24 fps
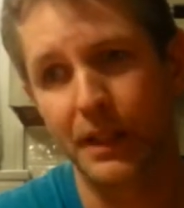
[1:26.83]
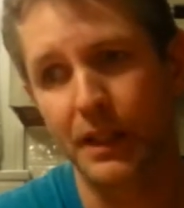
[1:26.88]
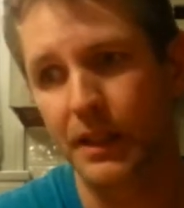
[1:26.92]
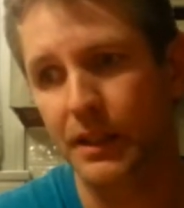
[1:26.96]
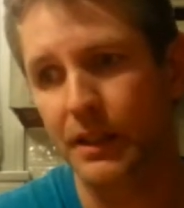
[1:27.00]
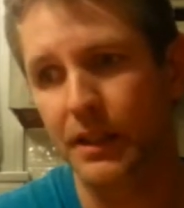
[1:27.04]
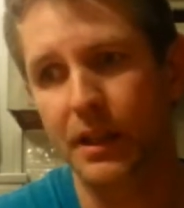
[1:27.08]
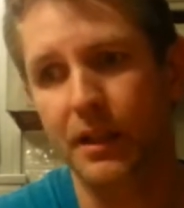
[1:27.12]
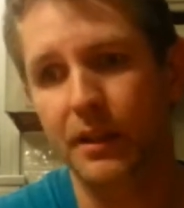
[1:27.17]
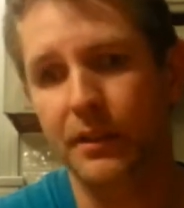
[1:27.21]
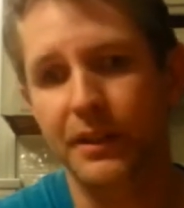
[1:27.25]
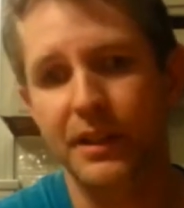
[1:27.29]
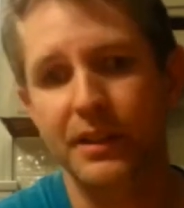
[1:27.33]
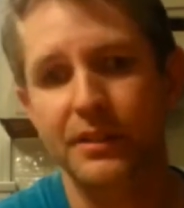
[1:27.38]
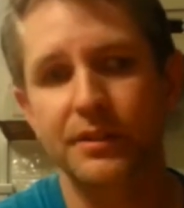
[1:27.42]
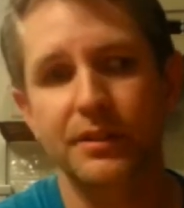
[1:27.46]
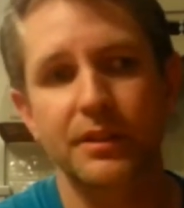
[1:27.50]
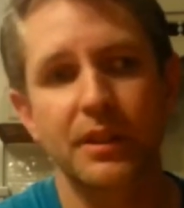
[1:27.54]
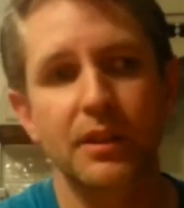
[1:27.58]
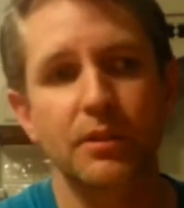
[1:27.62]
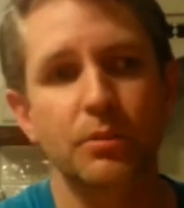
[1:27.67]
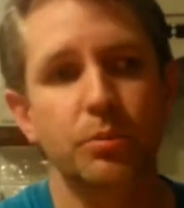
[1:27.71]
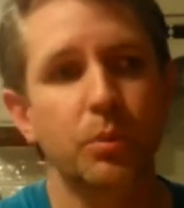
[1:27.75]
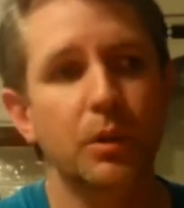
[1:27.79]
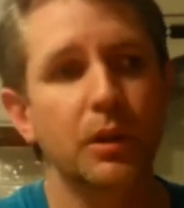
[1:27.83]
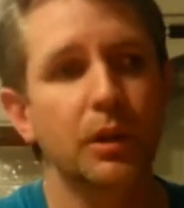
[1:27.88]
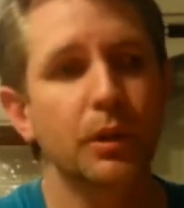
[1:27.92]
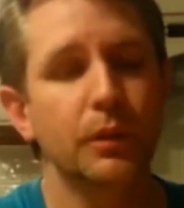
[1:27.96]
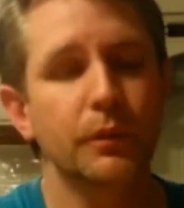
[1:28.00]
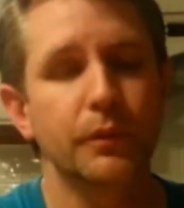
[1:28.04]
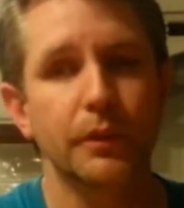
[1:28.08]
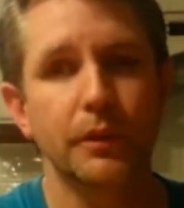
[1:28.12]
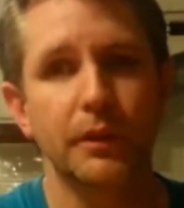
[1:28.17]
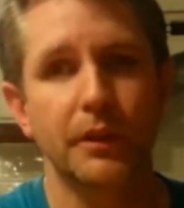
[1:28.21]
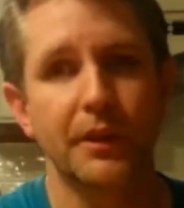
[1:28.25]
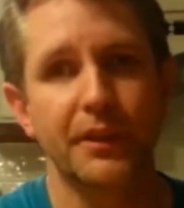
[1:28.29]
Y'all, that's well
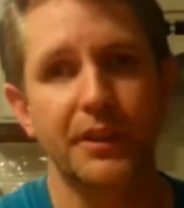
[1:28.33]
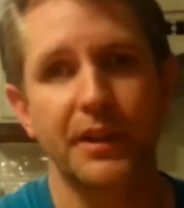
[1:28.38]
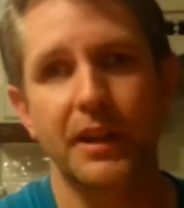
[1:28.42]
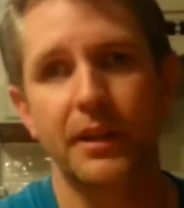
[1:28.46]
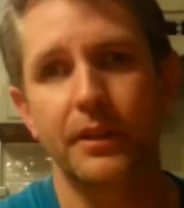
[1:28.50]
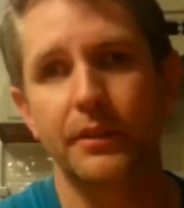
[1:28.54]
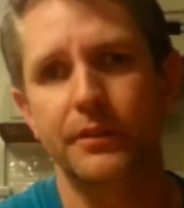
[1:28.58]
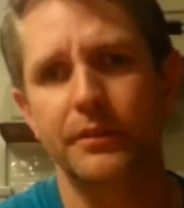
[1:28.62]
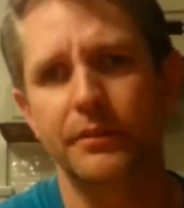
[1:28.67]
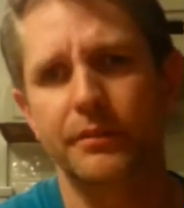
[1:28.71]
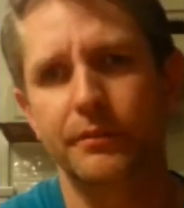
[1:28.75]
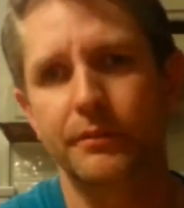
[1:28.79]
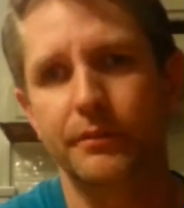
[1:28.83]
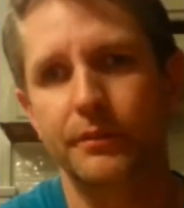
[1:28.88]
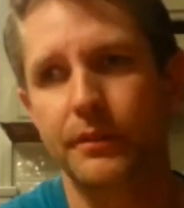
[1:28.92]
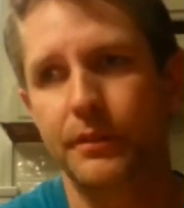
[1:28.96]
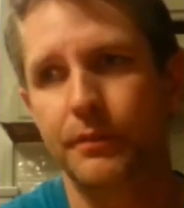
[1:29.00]
over $1,000,